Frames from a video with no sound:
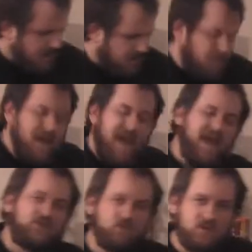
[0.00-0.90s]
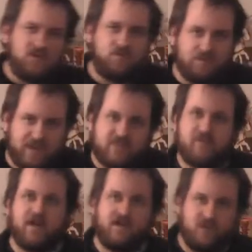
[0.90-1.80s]
But my actual
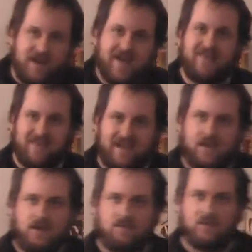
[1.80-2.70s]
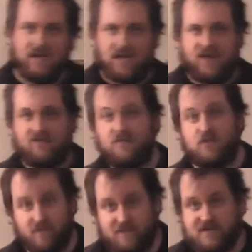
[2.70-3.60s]
experience, what I think, my
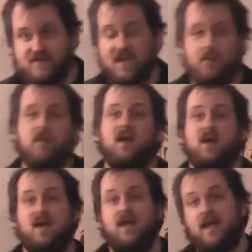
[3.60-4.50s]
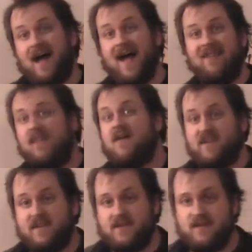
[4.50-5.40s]
view of this game, I
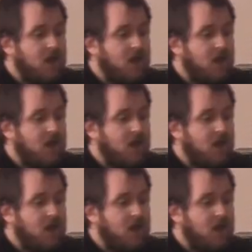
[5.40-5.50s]
love it.